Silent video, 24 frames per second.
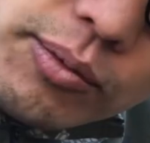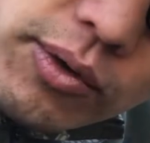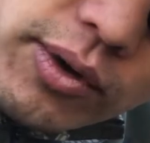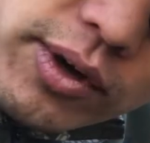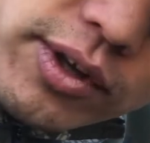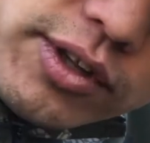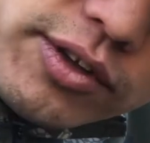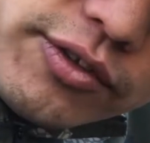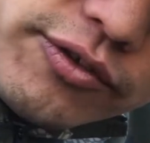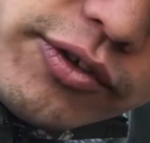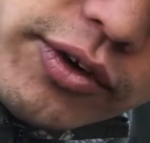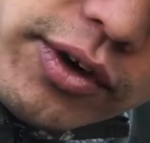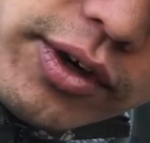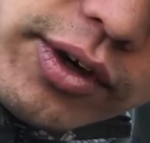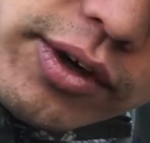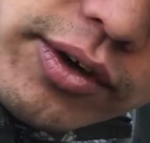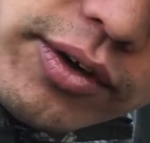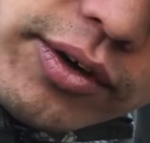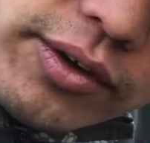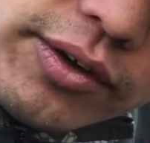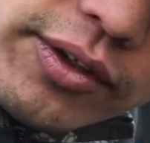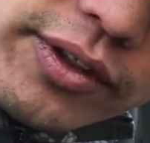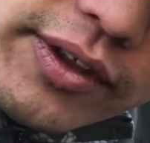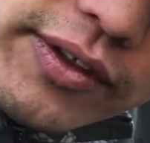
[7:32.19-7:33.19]
more at the
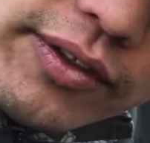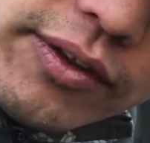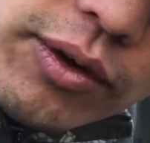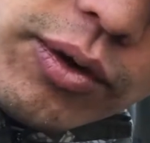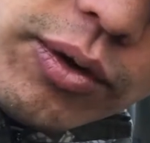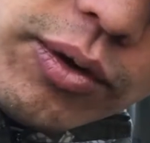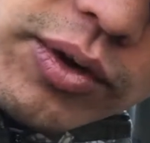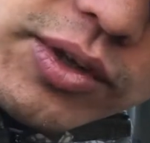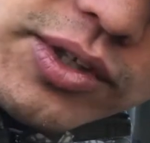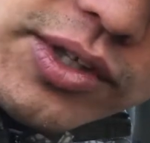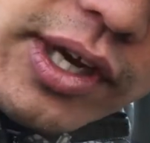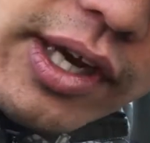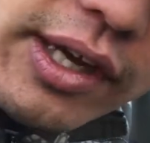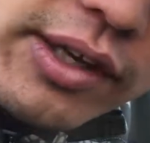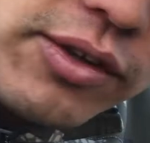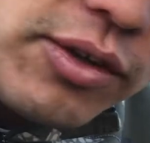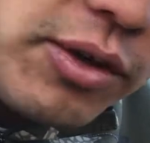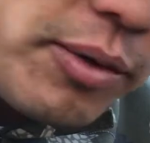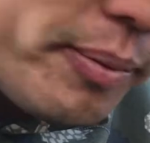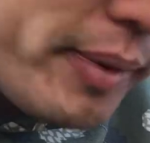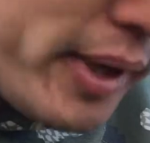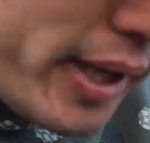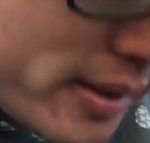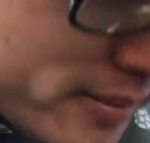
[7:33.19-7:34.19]
vertical than the
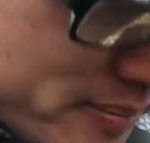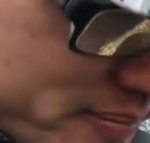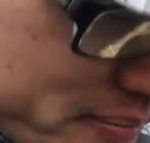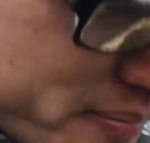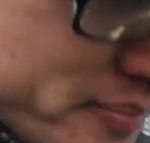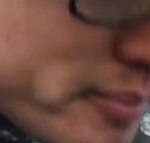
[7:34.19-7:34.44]
horizontal, but